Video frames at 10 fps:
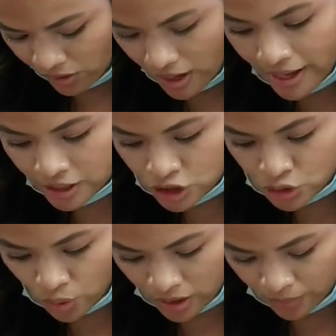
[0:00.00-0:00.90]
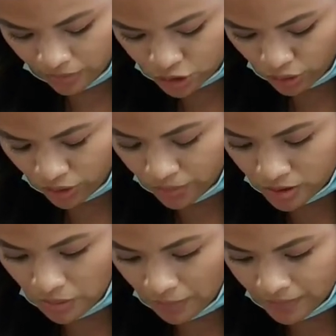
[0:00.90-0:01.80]
Enjoyable. Enjoyable
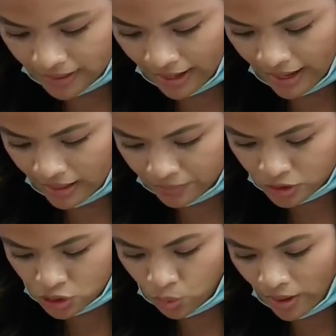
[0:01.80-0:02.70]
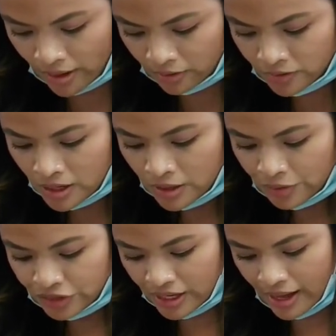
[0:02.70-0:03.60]
is my PA. Number 12,
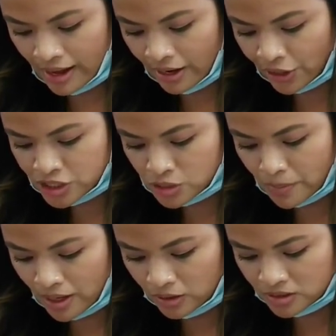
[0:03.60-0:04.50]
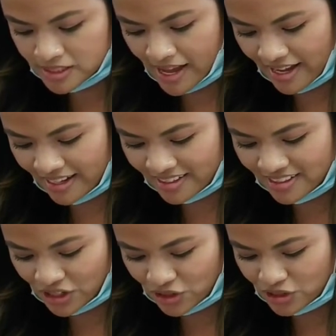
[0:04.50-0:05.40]
the air smelled dank
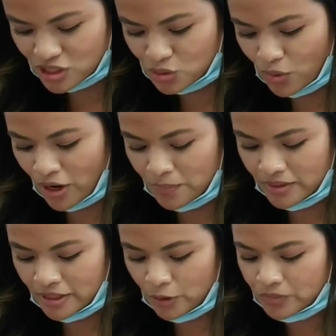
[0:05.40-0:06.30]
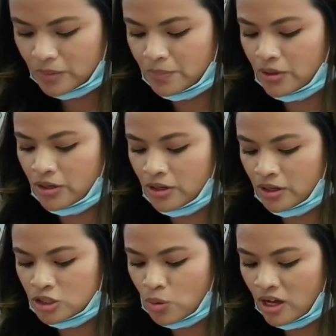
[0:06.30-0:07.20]
near the swamp. Ew.
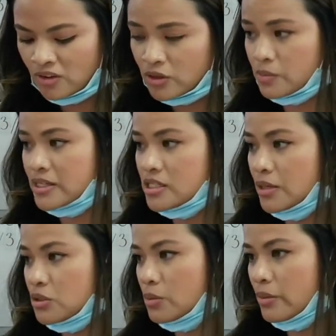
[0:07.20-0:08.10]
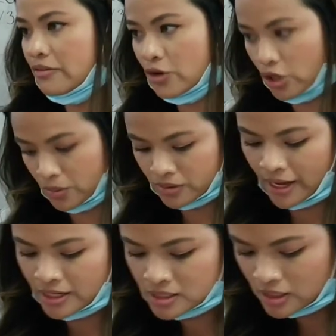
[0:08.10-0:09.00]
Number 12, what's my subject and my verb,
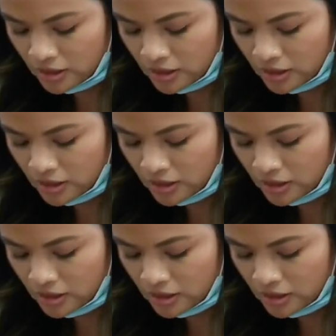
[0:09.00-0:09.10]
class?